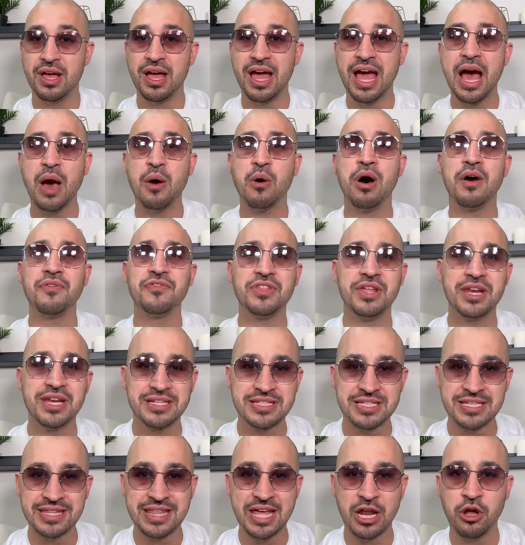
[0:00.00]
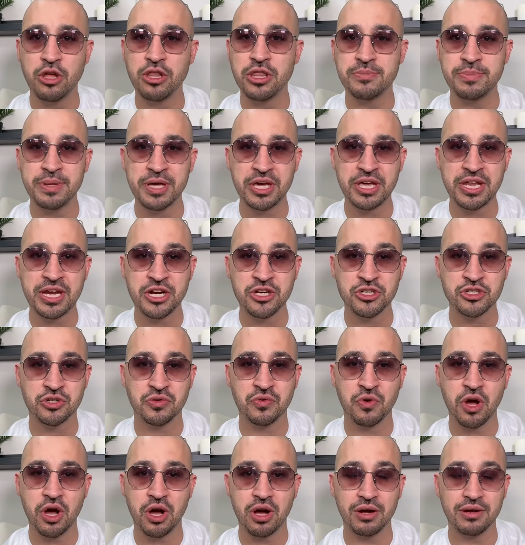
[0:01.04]
How often is it that all the billionaires are
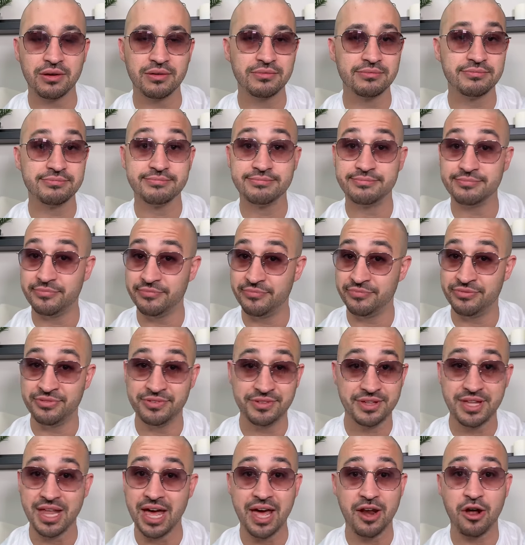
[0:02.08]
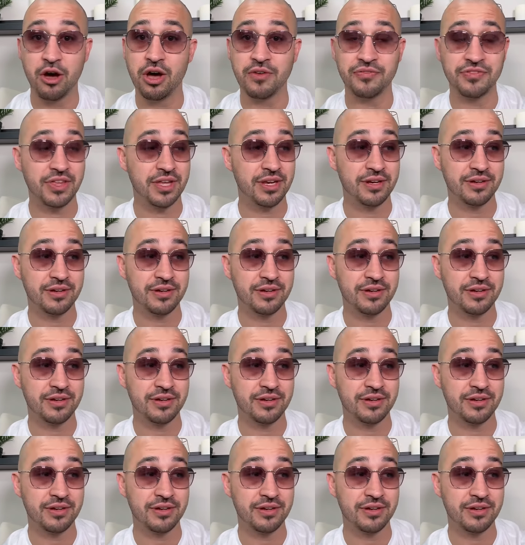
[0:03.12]
wrong? Not often,